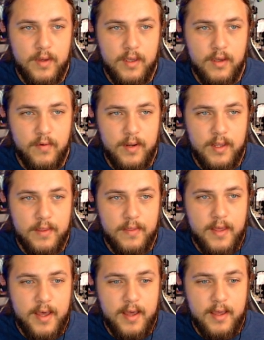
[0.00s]
Go ahead and hit
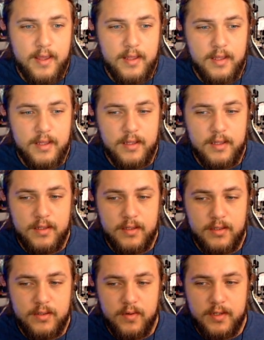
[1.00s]
that.
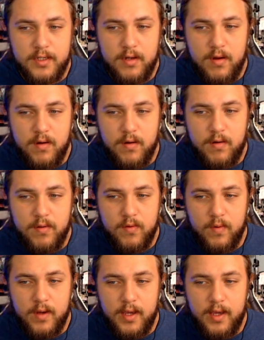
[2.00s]
Stretch it all the
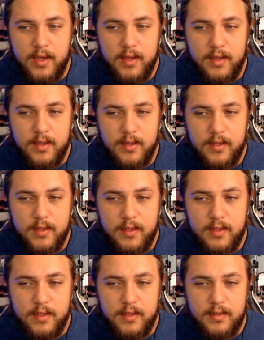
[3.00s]
way
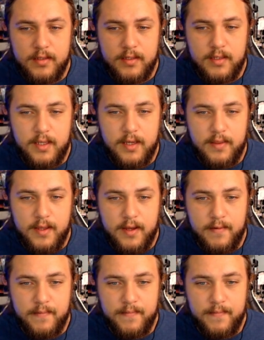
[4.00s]
in there.